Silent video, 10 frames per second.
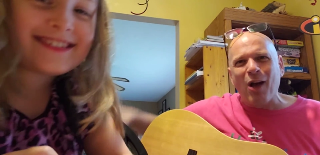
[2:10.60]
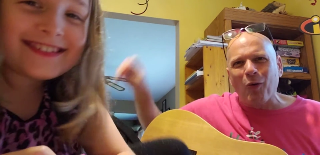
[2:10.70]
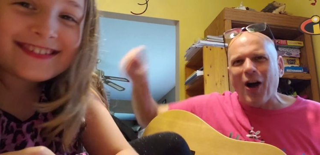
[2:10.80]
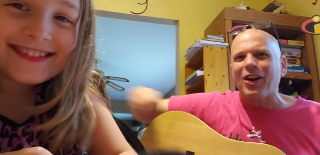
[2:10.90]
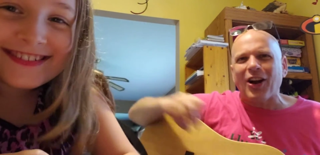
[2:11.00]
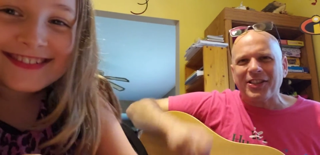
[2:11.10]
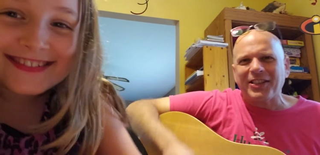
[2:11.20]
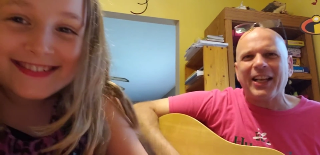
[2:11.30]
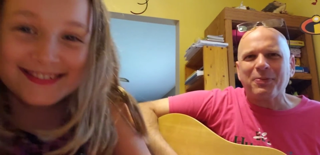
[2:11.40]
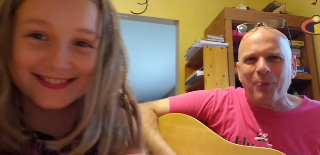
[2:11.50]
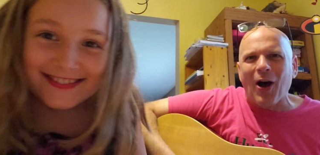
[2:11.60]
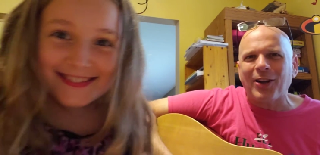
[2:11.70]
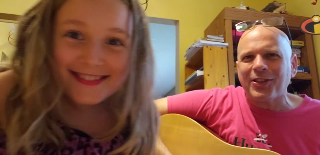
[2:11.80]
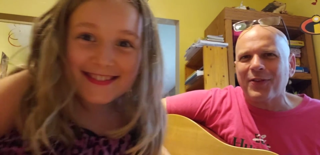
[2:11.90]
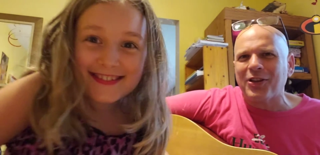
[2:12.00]
Speaker 1: what are six
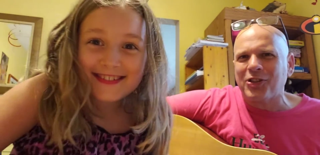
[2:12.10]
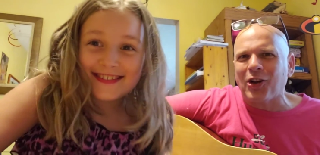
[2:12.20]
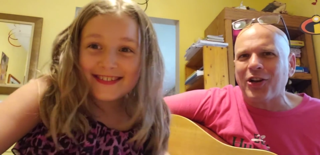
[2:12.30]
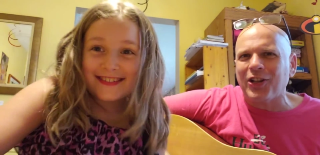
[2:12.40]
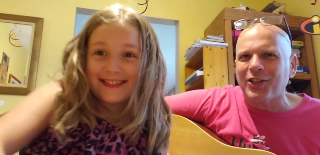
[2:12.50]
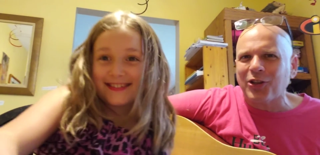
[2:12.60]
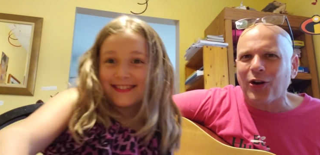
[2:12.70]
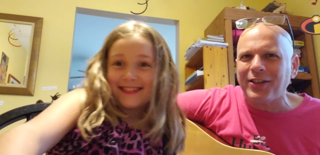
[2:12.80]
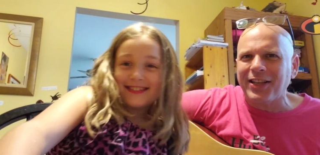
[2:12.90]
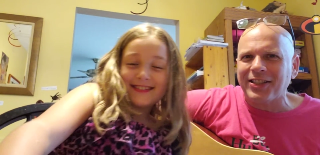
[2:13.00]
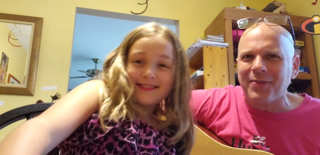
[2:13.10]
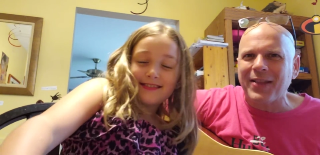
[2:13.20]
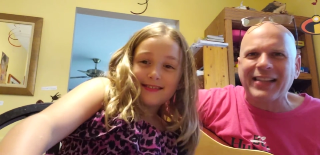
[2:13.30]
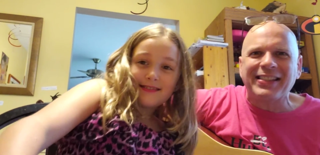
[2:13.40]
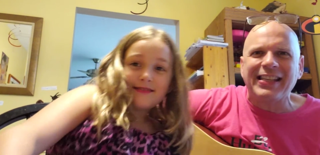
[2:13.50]
parts of the circulatory system?
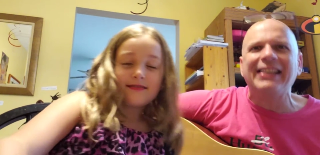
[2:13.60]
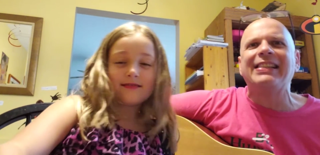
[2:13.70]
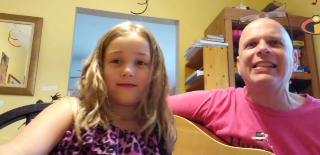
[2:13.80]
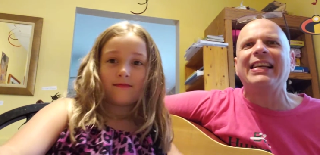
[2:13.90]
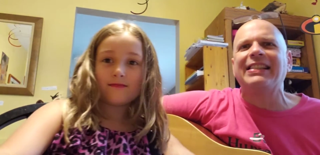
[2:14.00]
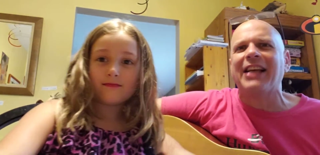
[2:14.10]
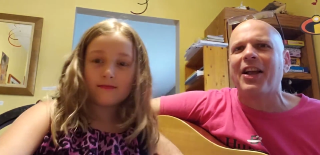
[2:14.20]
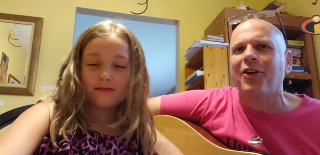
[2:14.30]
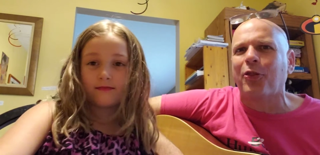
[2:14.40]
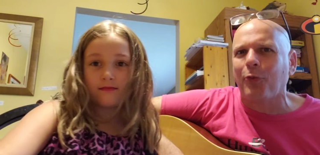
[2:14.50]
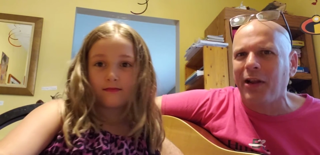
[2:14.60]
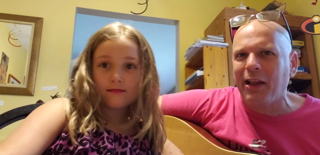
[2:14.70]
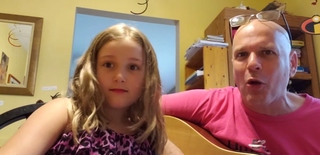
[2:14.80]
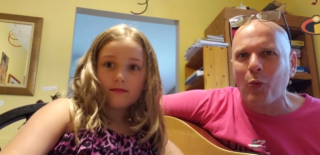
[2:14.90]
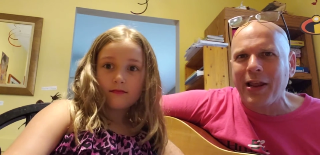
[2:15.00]
That's CC Cycle
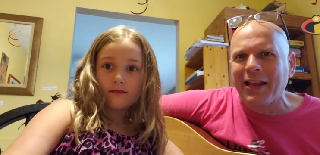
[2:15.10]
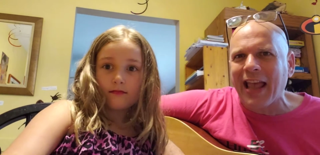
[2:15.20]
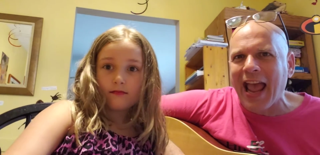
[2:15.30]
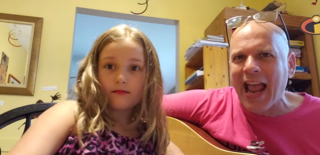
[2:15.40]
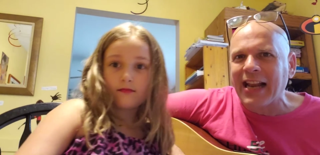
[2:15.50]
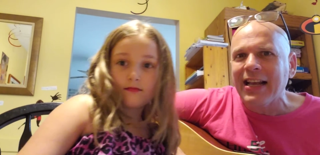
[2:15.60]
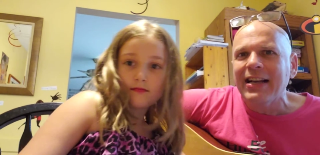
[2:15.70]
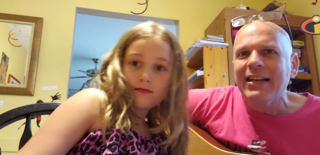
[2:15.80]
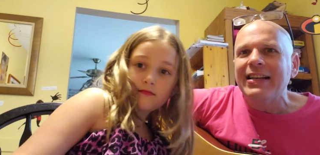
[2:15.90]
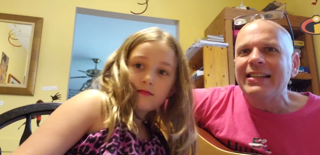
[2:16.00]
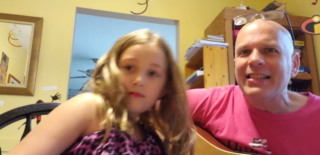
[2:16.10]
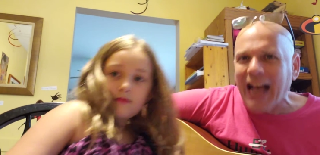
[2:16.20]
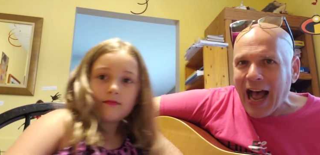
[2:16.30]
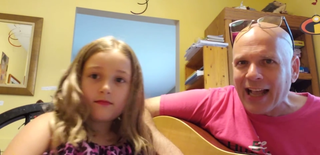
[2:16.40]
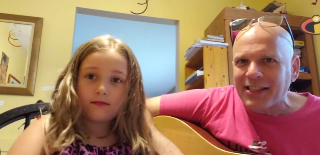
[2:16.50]
3, Week 8
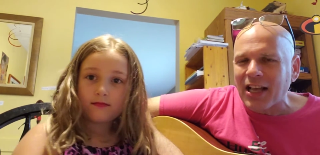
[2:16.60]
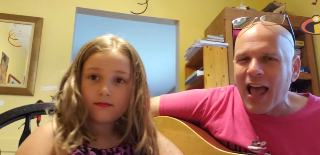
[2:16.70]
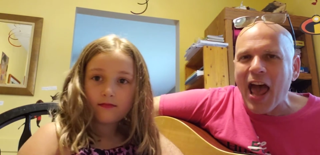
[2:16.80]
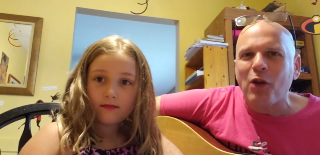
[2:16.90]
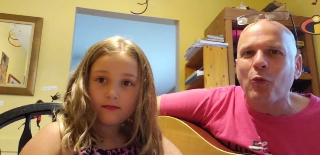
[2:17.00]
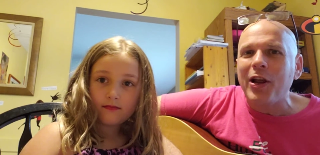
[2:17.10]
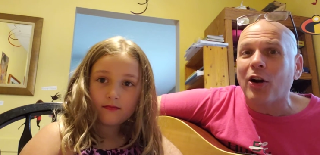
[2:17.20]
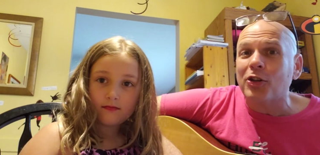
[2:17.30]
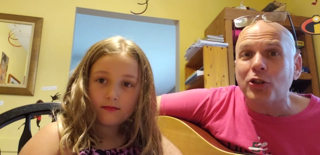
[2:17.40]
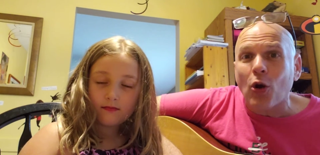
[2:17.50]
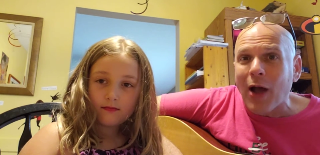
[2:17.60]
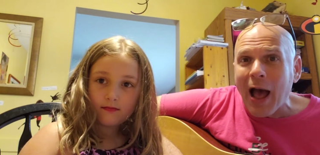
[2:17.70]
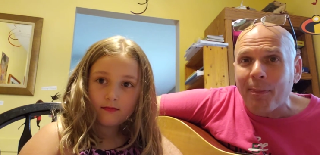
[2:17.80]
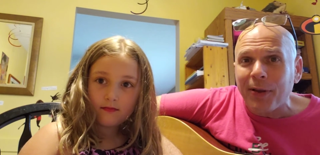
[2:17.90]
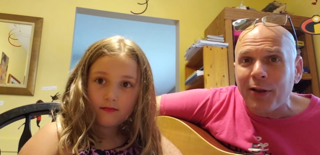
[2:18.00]
Science. And we are so
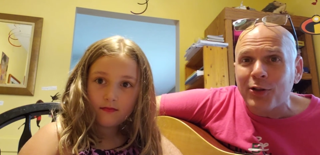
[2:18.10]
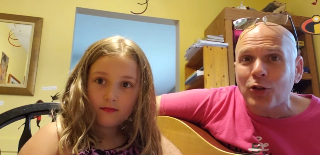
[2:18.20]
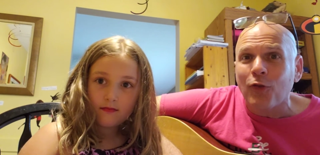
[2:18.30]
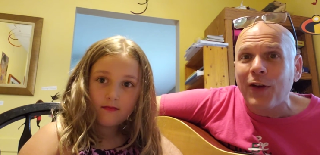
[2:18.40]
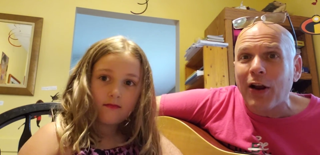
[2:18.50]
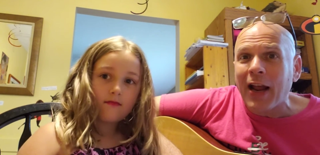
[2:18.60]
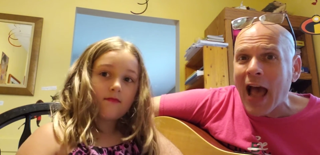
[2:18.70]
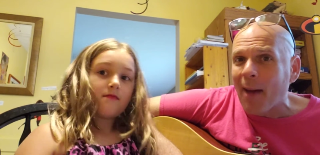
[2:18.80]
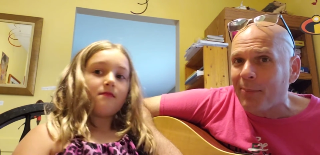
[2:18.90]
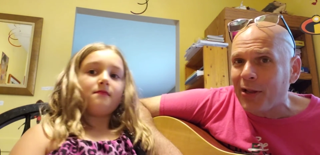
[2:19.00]
happy, so very happy